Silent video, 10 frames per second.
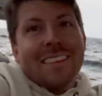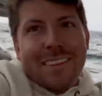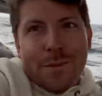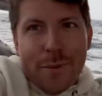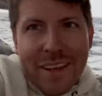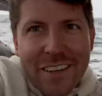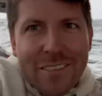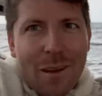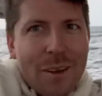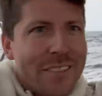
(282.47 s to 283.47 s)
the spreaders
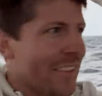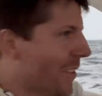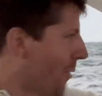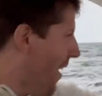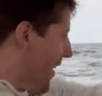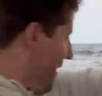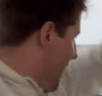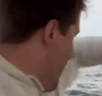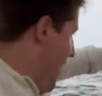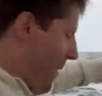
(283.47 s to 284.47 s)
almost in the water.
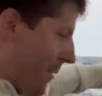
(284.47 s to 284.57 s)
The coaming